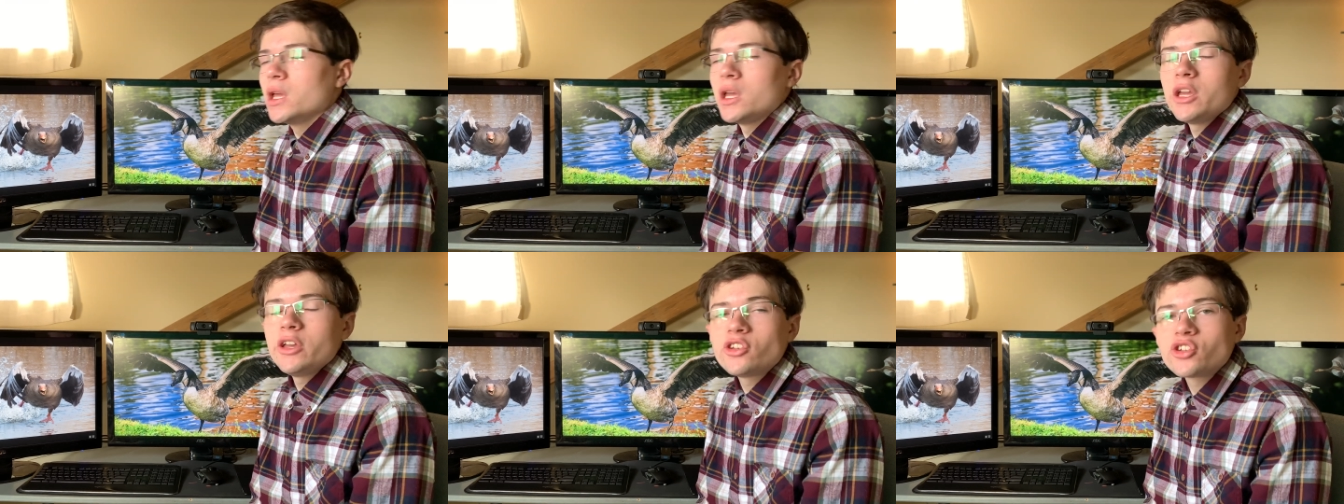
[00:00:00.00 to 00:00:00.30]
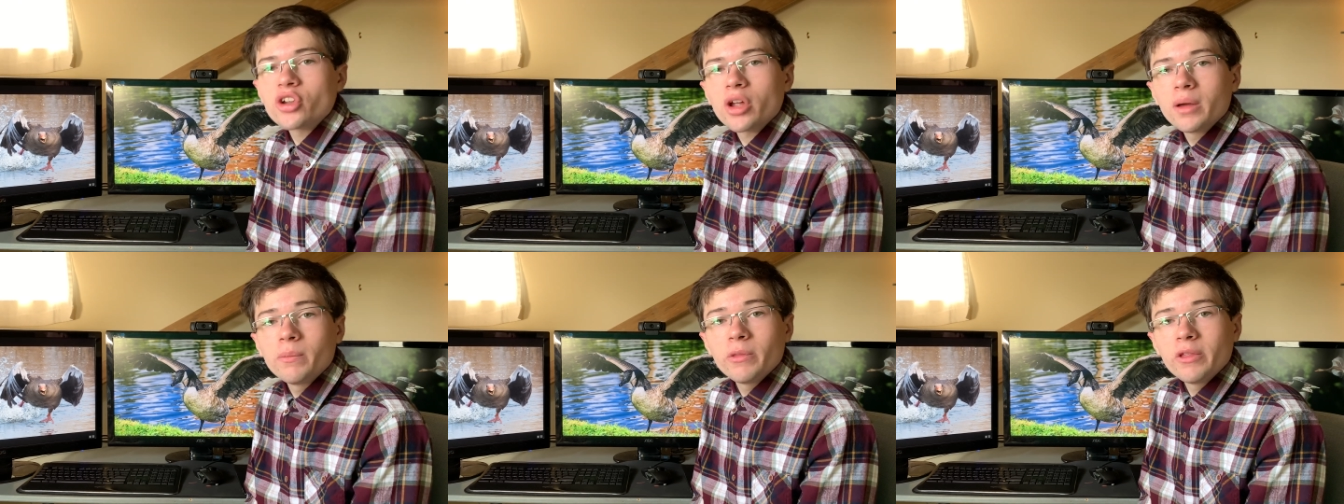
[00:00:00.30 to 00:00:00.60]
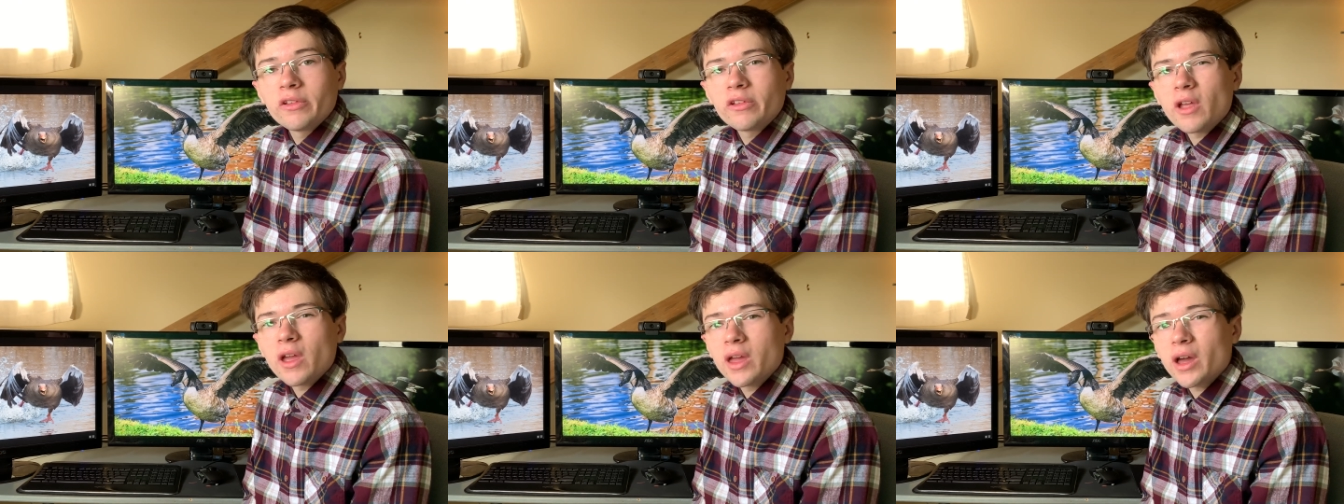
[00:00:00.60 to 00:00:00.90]
each time
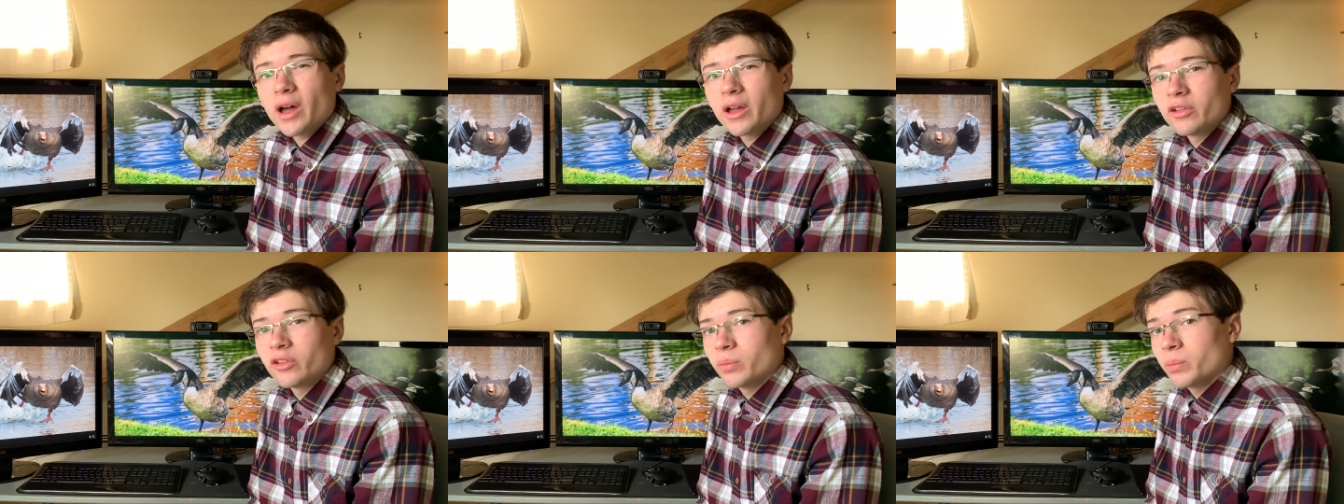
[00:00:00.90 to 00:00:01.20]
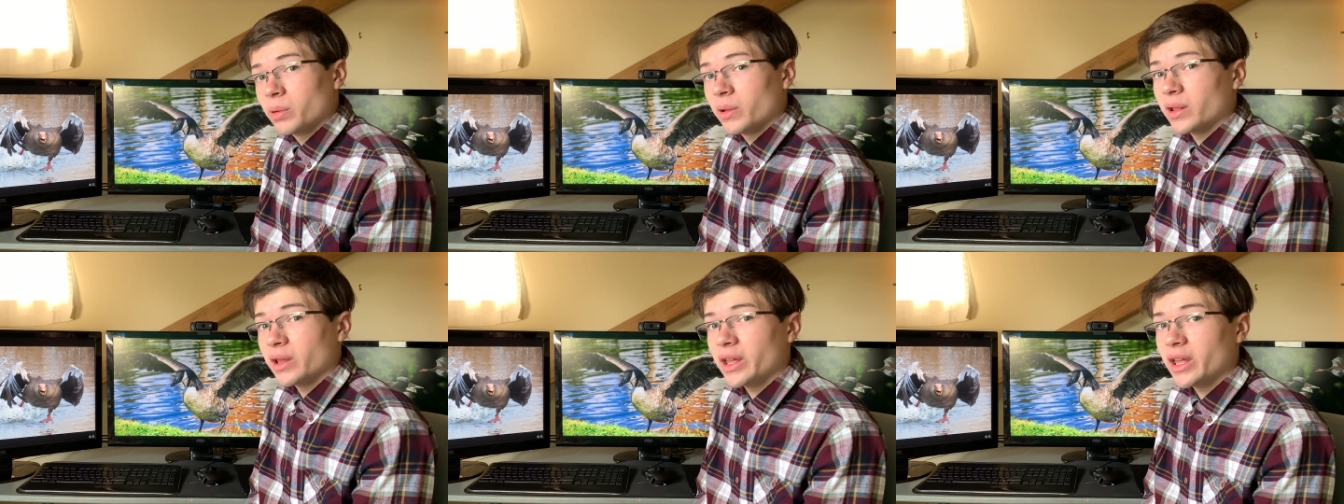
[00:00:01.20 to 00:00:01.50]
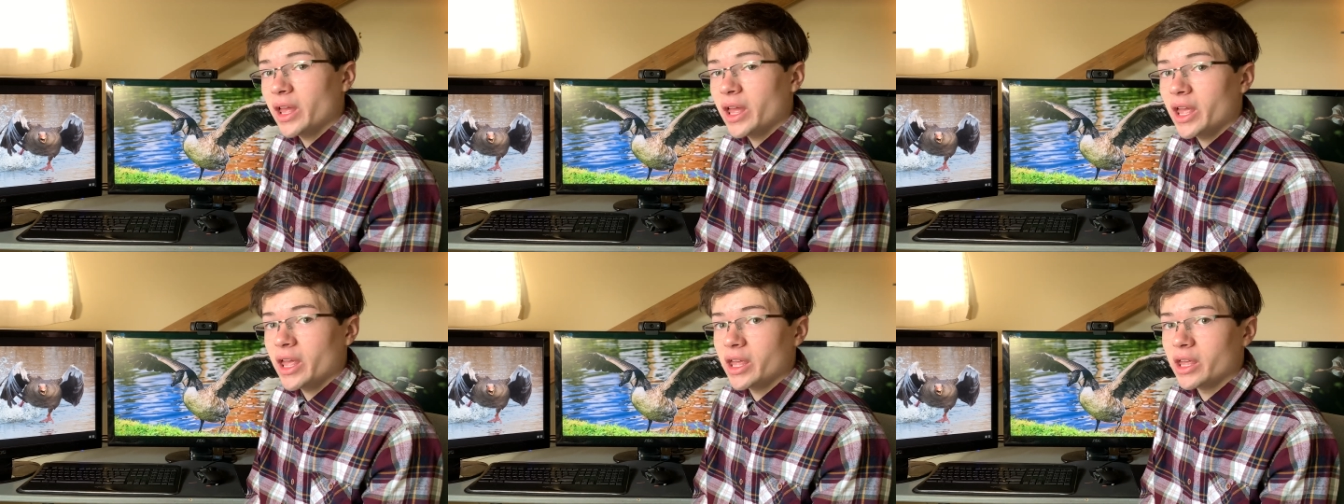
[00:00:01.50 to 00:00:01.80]
these AIs
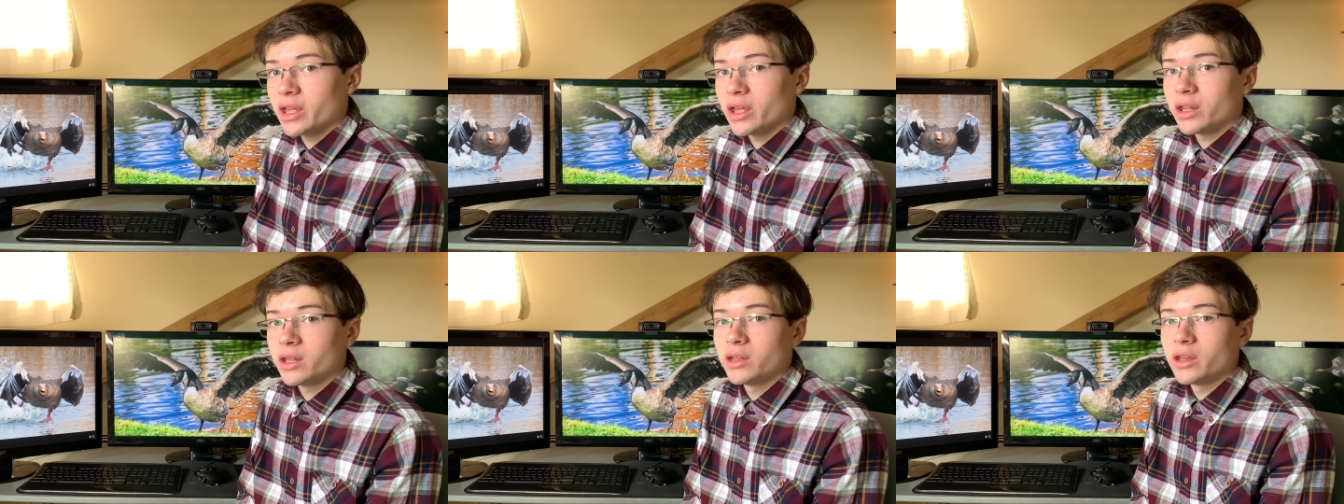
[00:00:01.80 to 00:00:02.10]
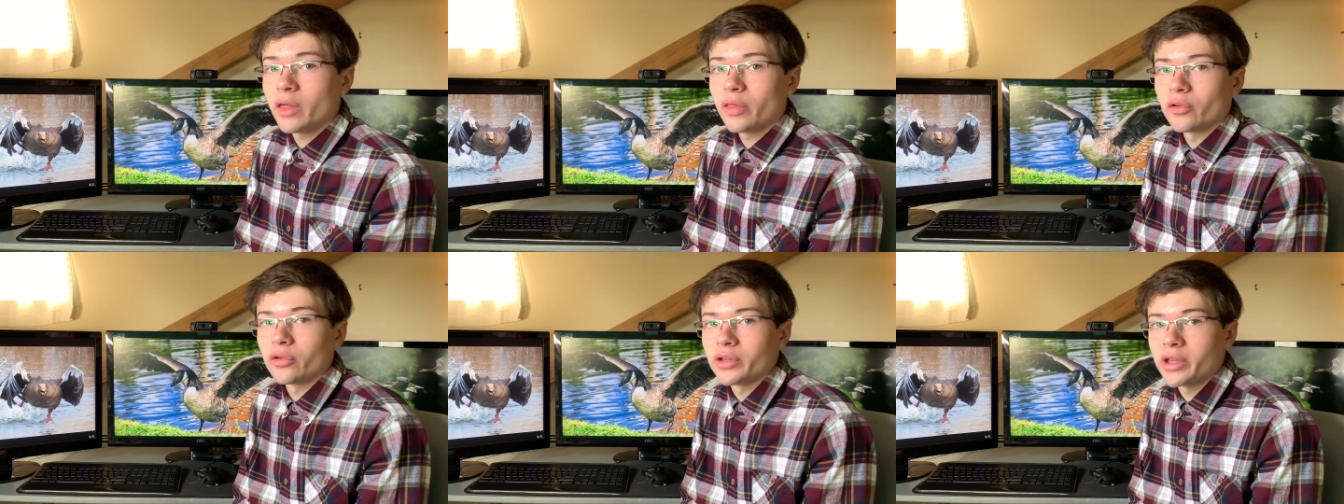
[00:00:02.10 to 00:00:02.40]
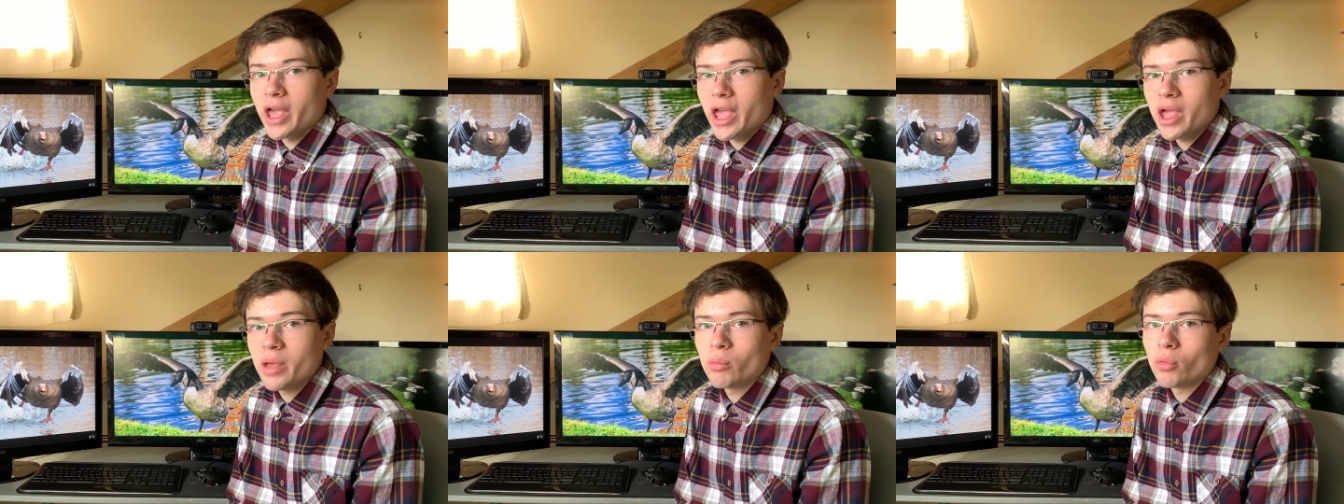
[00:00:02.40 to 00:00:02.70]
play a, another
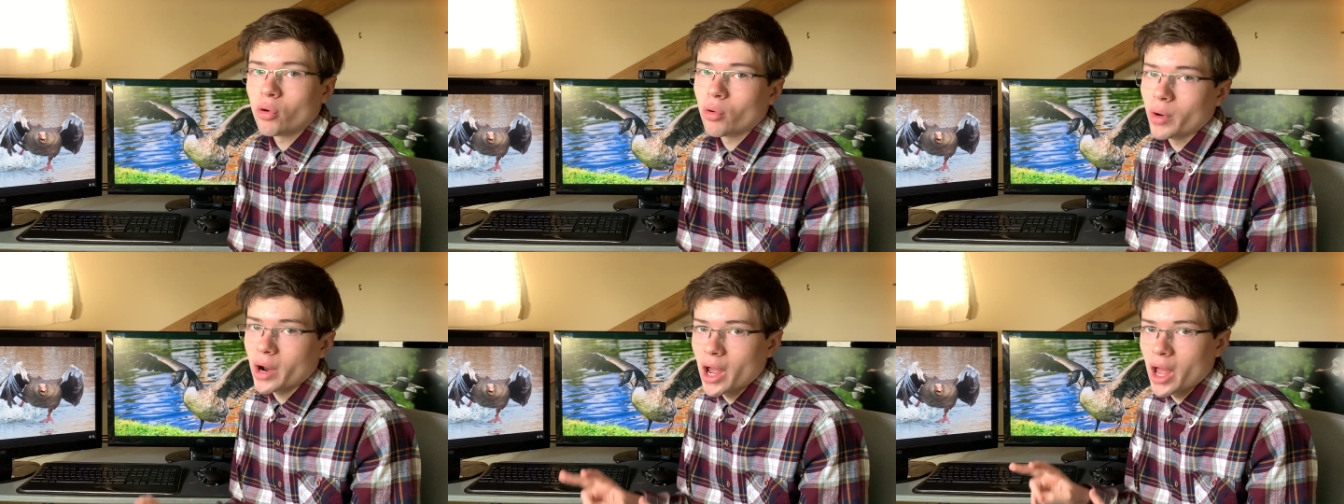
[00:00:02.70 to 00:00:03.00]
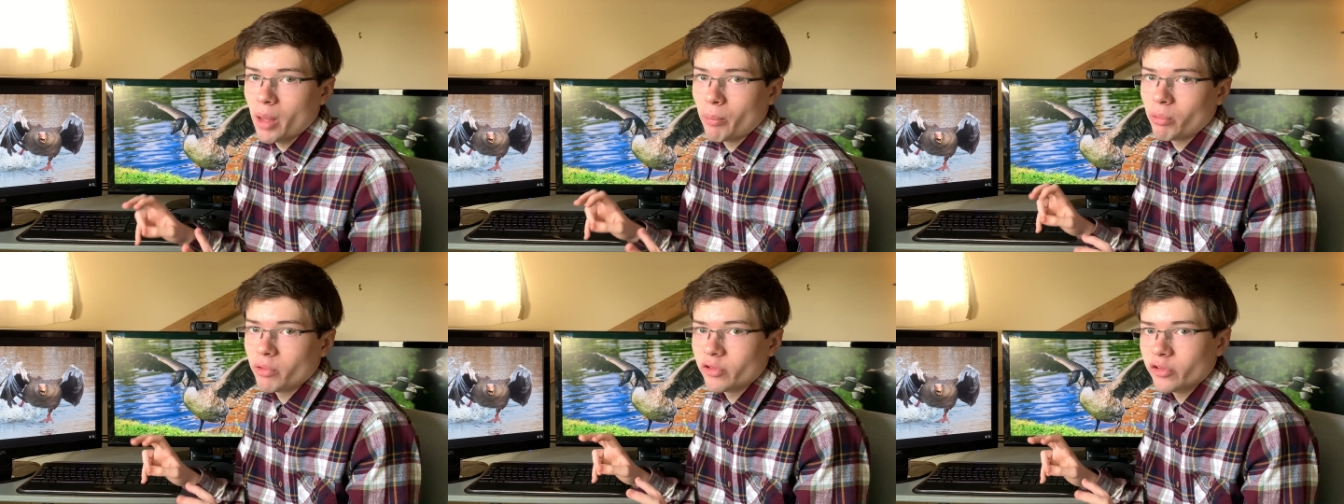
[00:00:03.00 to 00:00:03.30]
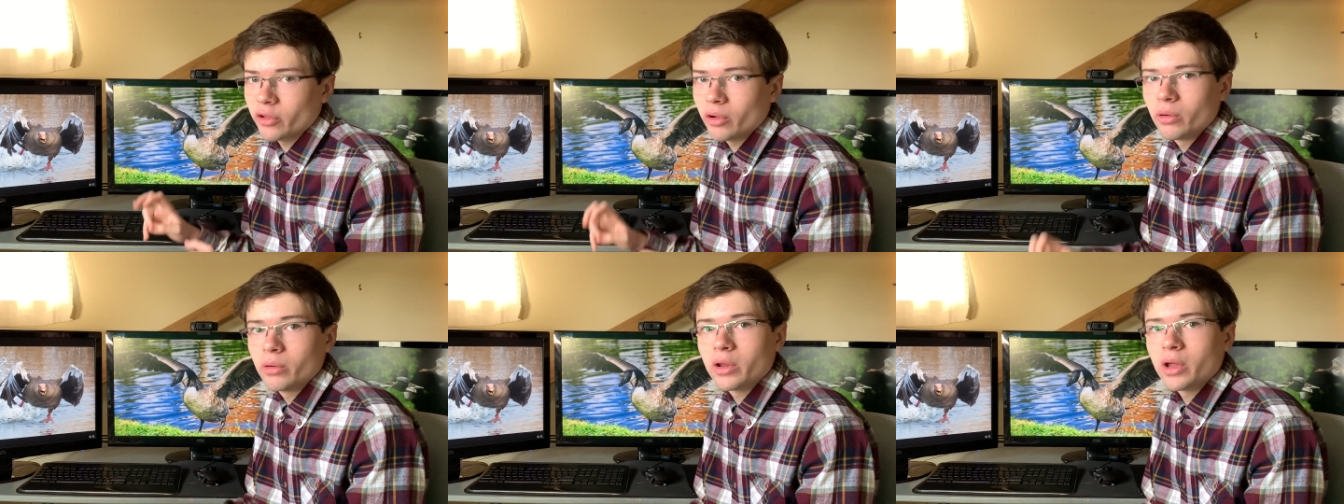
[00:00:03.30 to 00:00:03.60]
game or
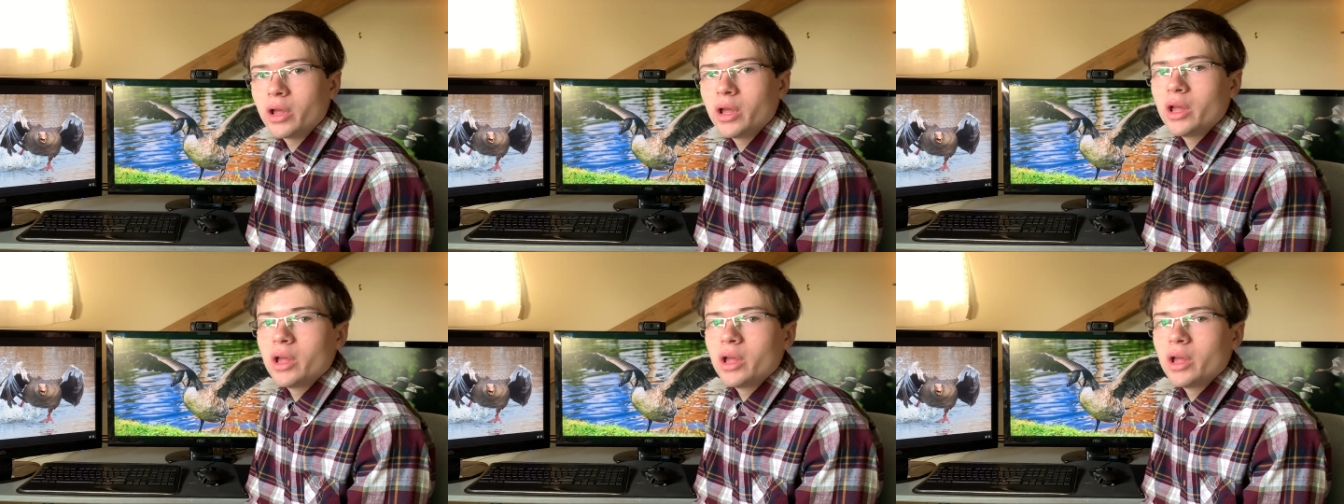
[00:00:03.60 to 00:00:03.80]
episode,